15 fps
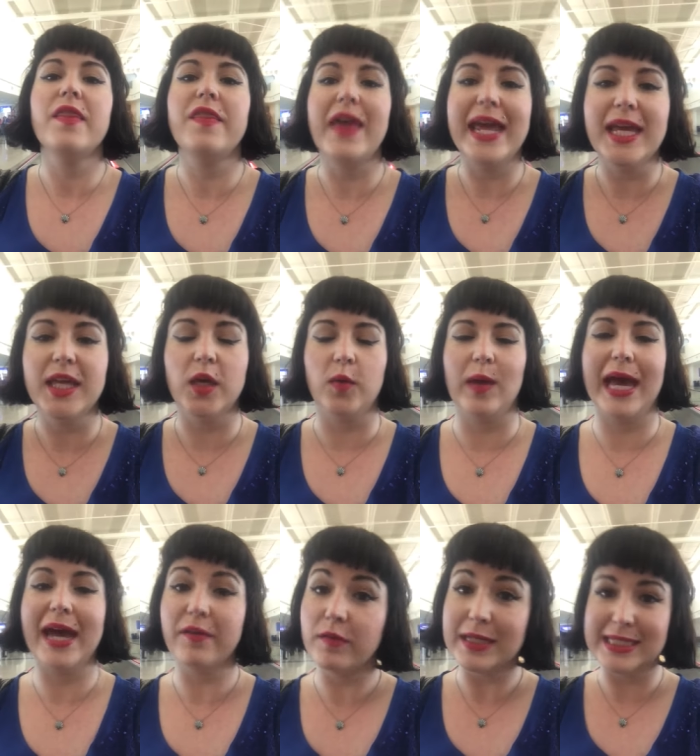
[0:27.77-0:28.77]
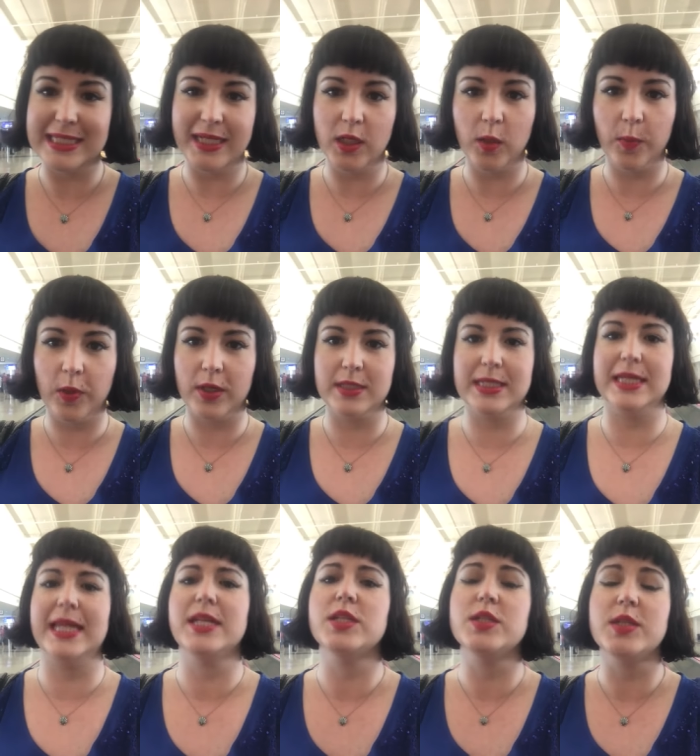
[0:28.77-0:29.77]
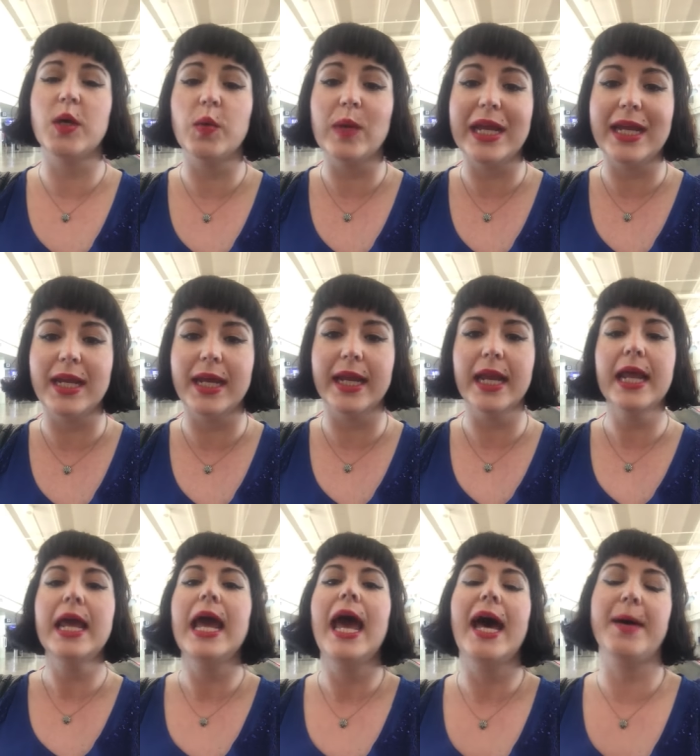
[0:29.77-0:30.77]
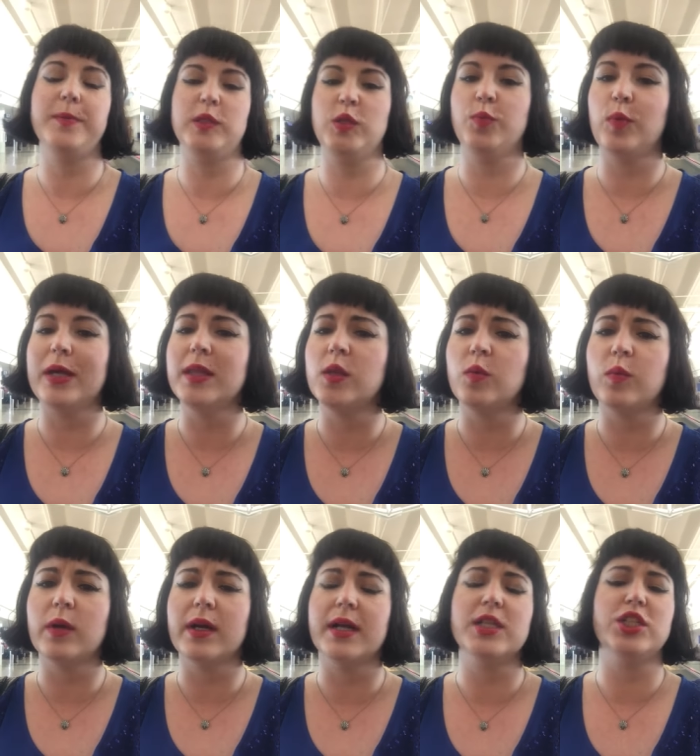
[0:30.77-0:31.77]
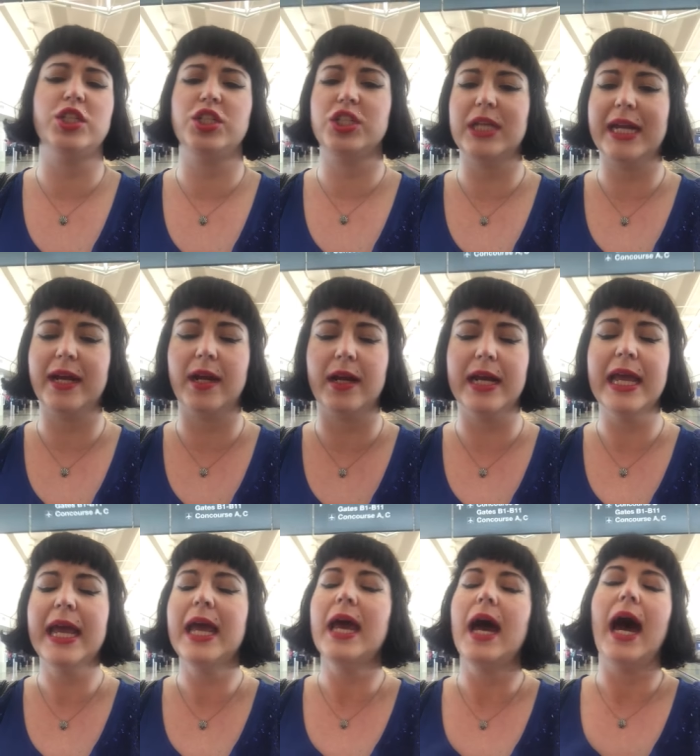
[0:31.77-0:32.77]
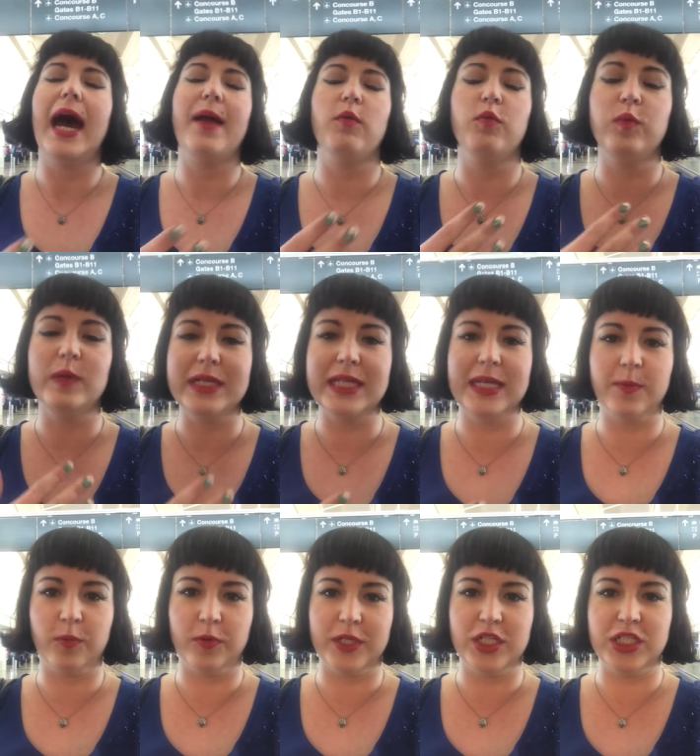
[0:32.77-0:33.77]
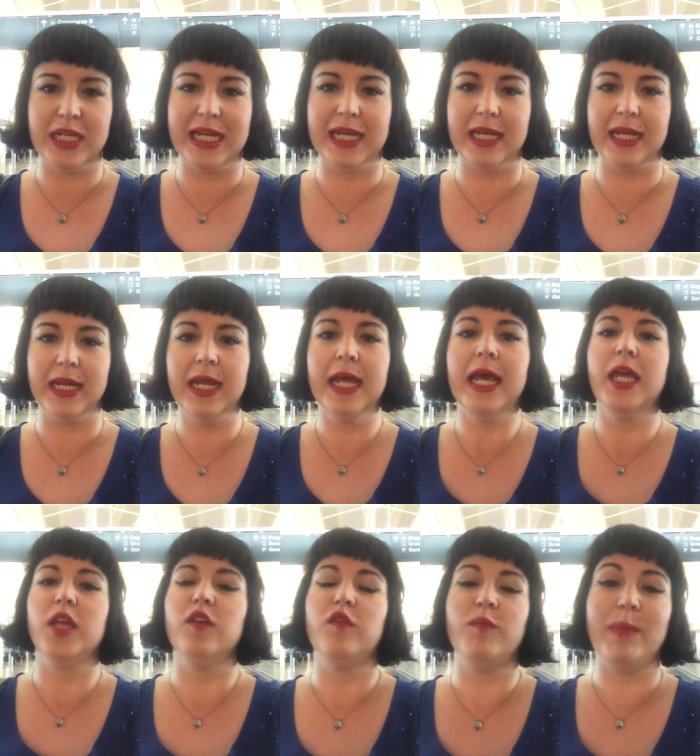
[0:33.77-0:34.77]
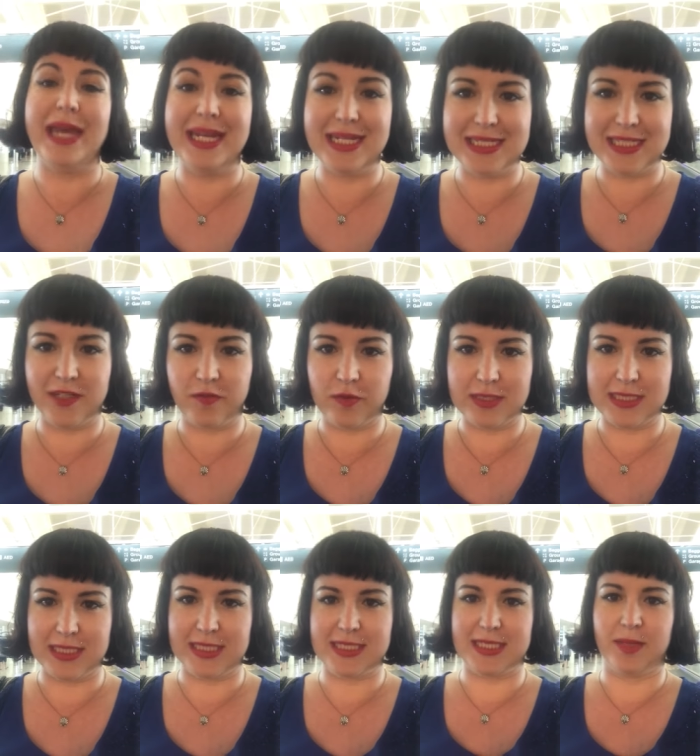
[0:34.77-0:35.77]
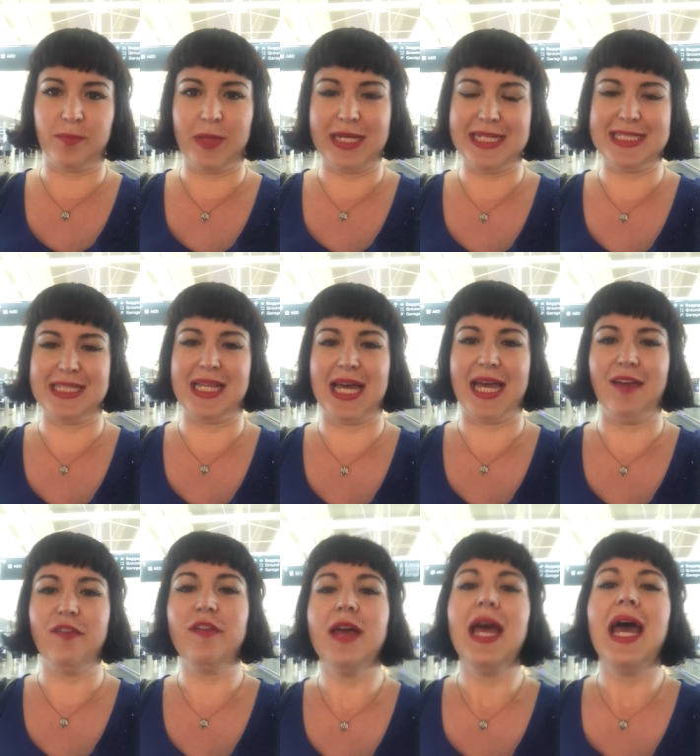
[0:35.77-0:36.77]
thank you every single person that donated helped spread the word shared I really appreciate it. You've made a difference in somebody's life.